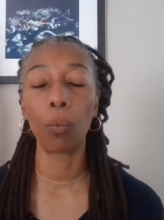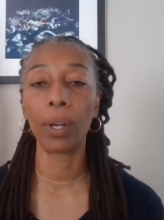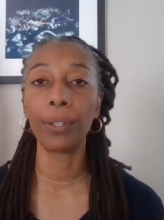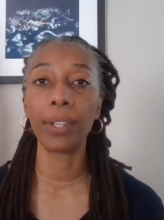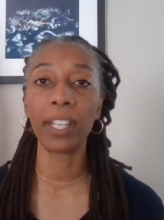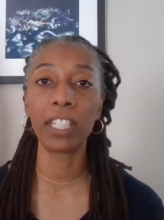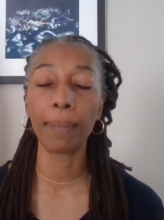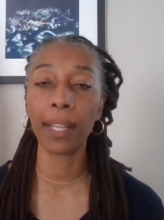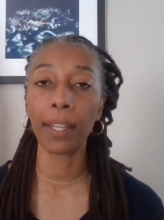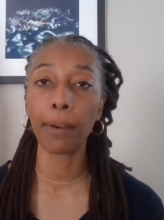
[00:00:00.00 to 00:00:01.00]
What do they
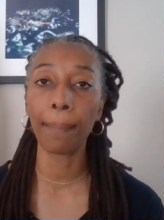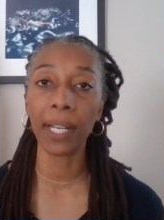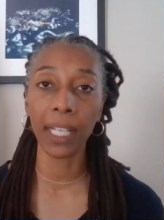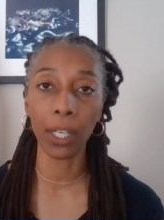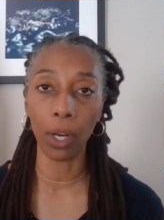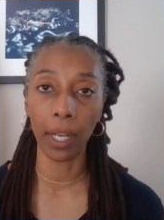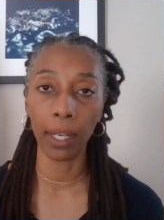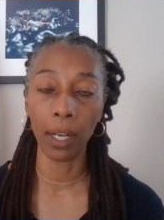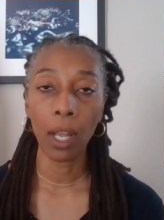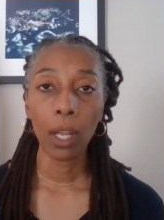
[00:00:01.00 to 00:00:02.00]
spend their money on?